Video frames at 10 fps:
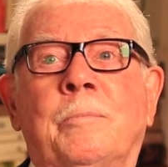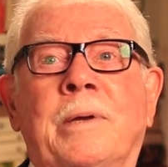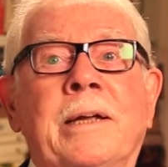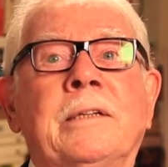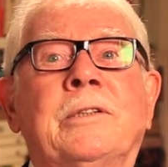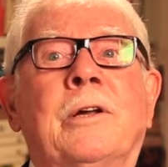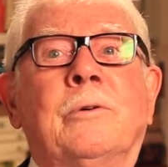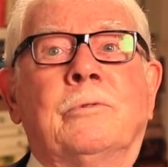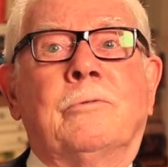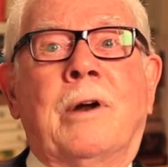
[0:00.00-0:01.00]
Please
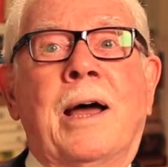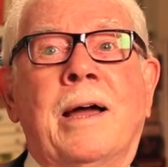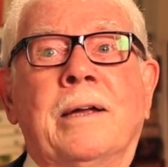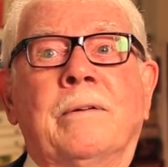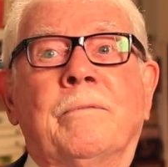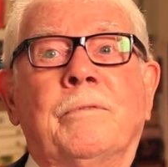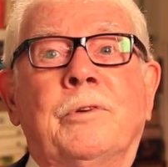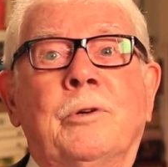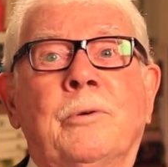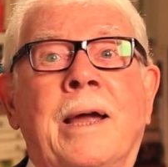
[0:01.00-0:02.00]
don't try
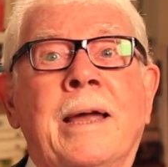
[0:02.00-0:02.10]
to